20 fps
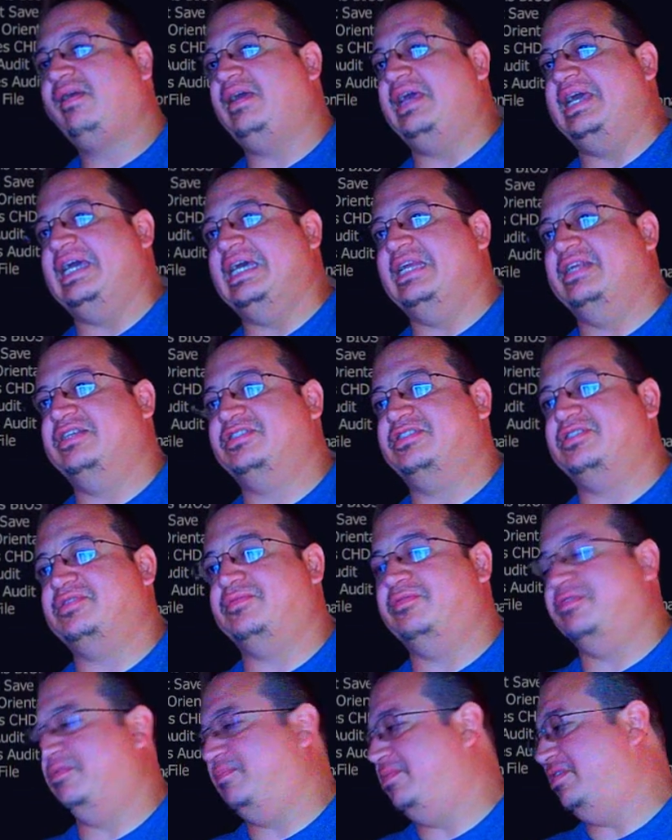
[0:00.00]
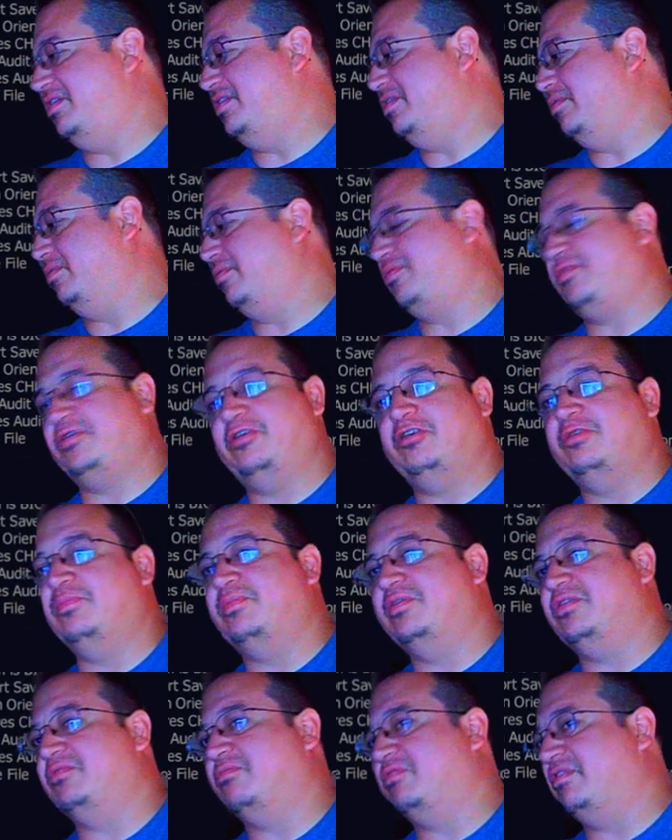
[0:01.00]
And this is going to be your third
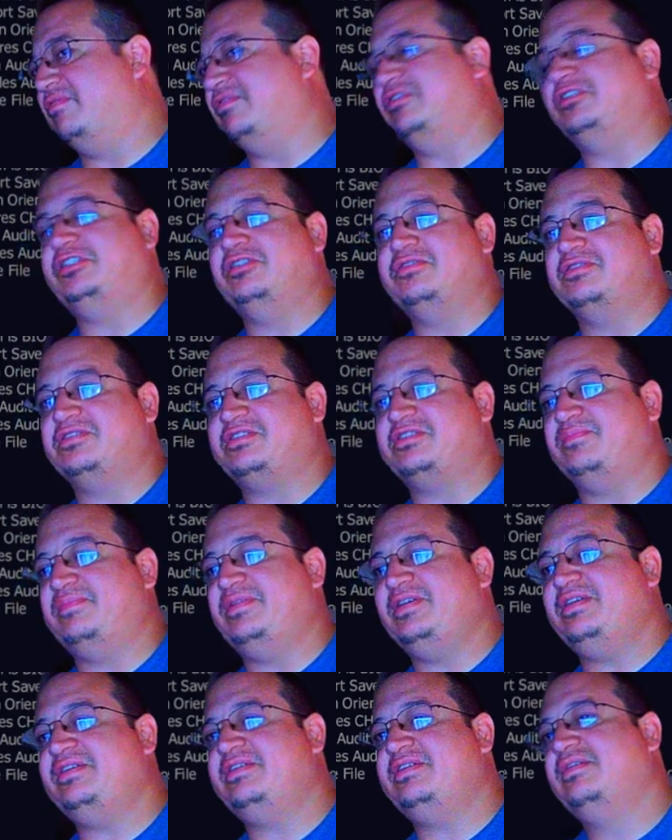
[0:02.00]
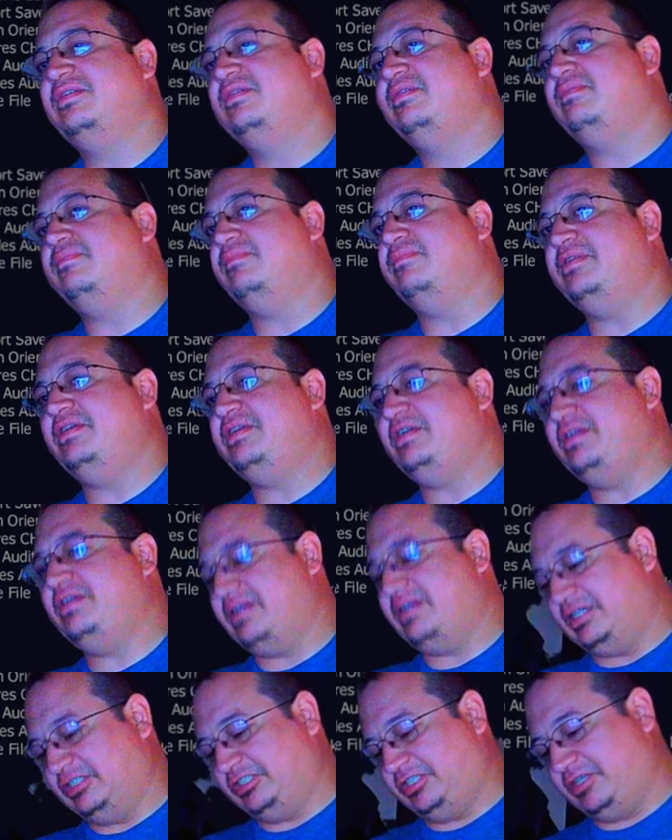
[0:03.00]
button, whatever you choose it to be. Me,
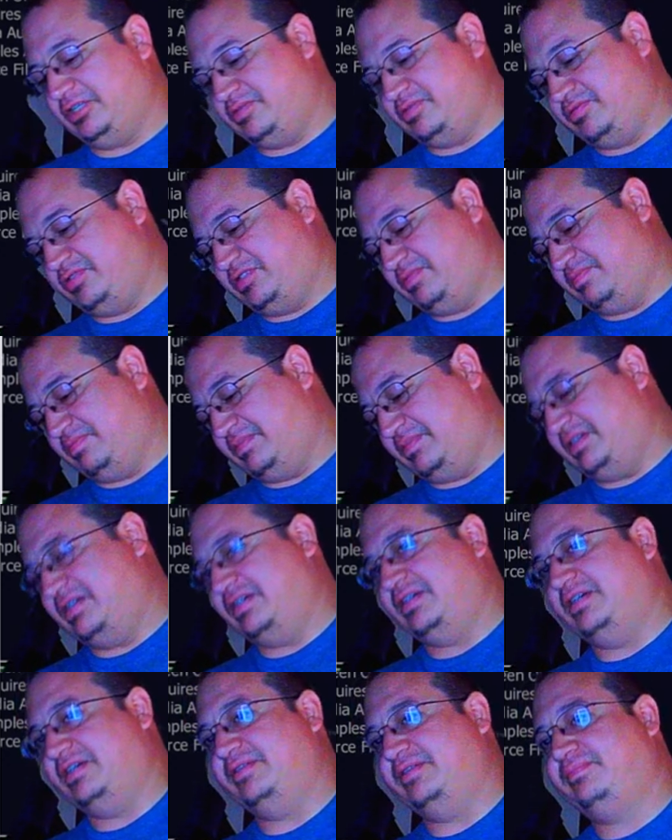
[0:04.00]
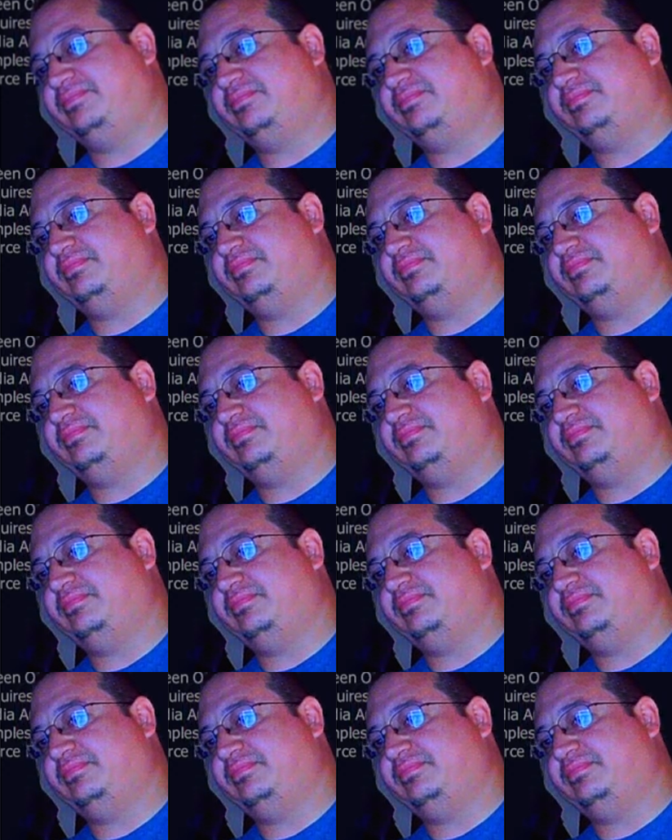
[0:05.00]
I chose my,